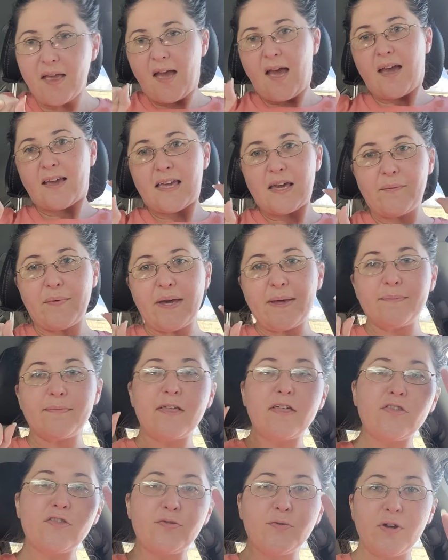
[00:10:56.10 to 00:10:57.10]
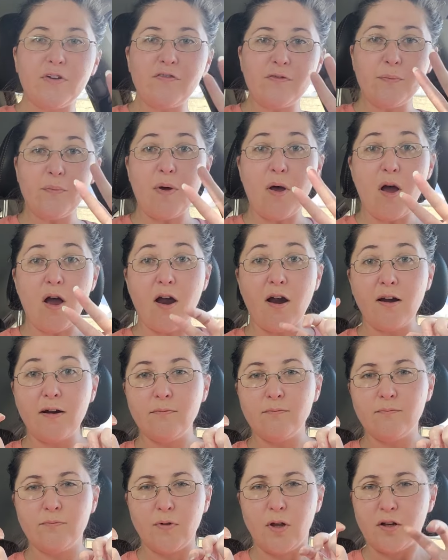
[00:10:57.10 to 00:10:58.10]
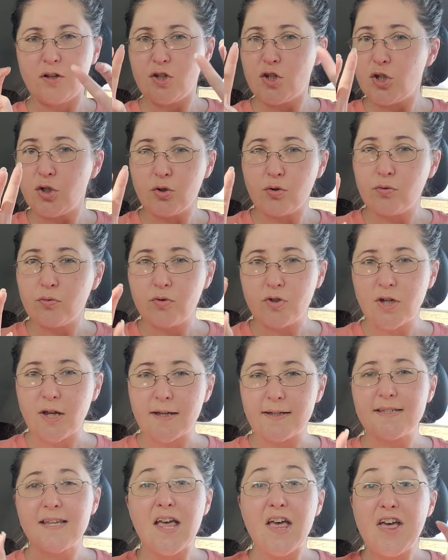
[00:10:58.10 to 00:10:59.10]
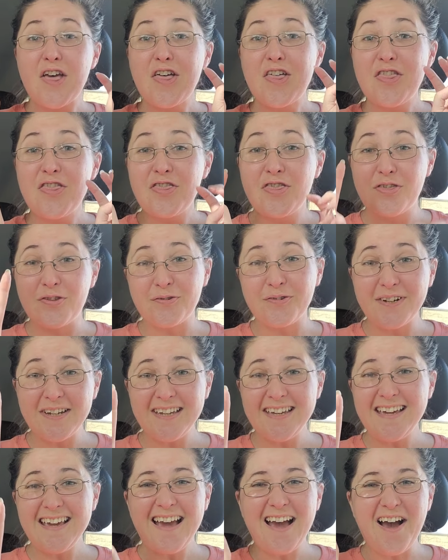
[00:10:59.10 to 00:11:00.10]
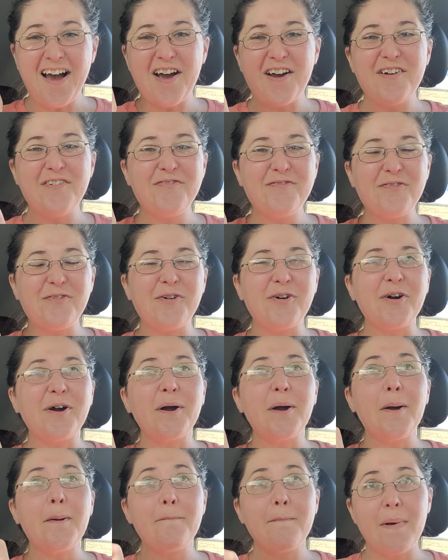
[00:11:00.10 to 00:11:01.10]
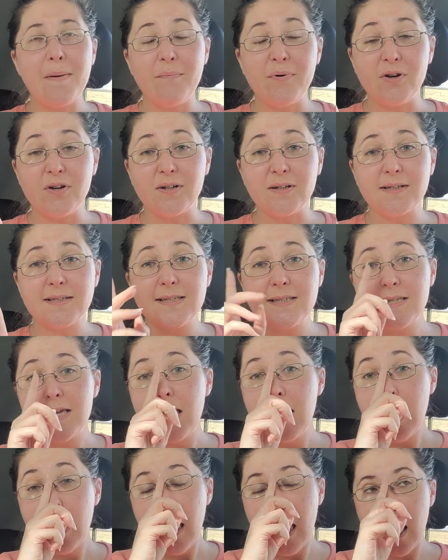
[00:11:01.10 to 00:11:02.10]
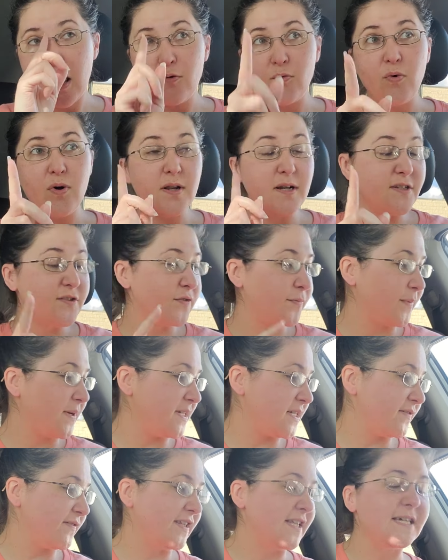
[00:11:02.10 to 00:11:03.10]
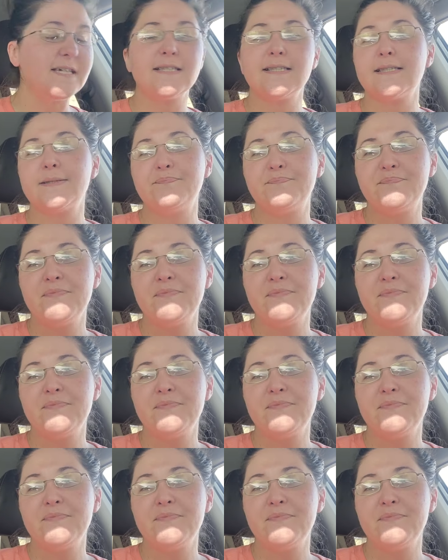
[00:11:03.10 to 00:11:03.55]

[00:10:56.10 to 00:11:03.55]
I can't wait. 3 of them are, not 2, just 3 are for my books. And 1 is for my DVDs.